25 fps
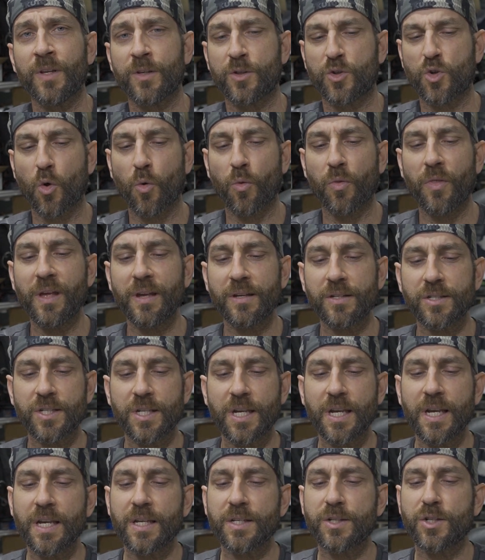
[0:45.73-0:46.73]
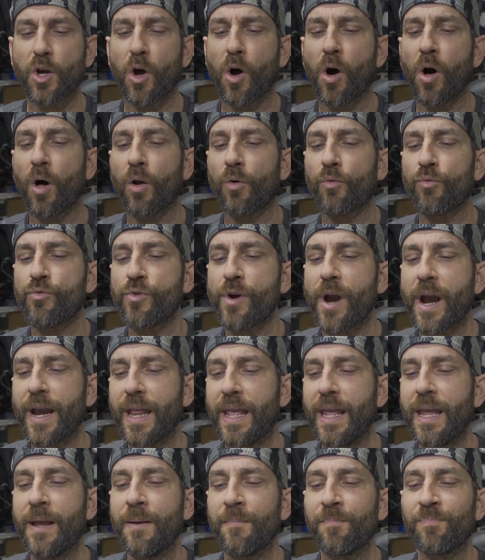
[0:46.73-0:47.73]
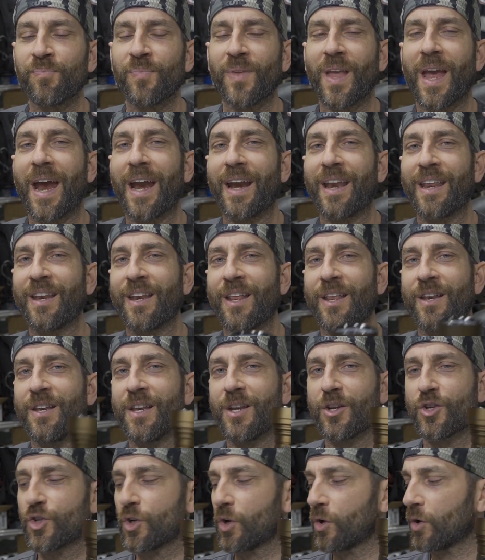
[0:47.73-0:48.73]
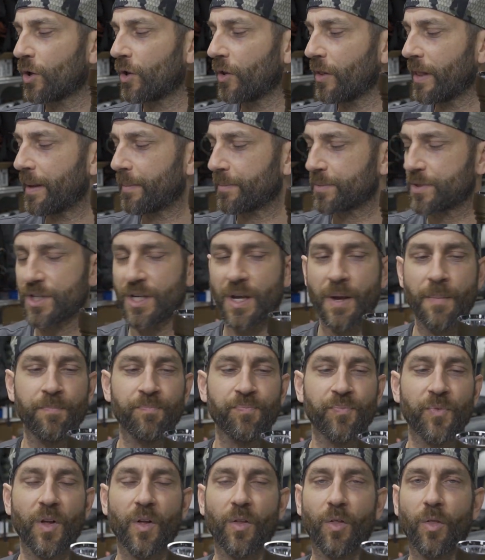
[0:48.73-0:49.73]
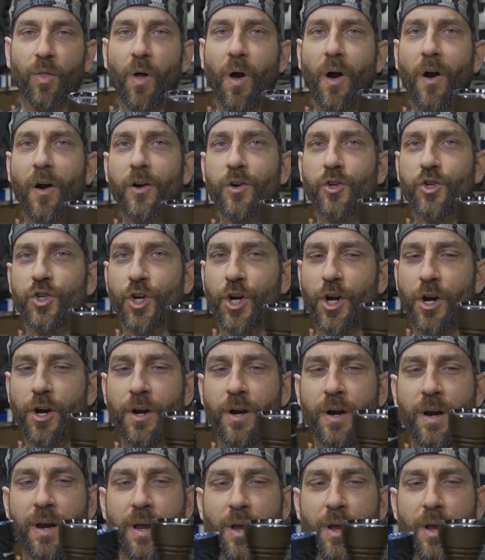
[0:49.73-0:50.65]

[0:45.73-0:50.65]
So this is already, at an initial glimpse, larger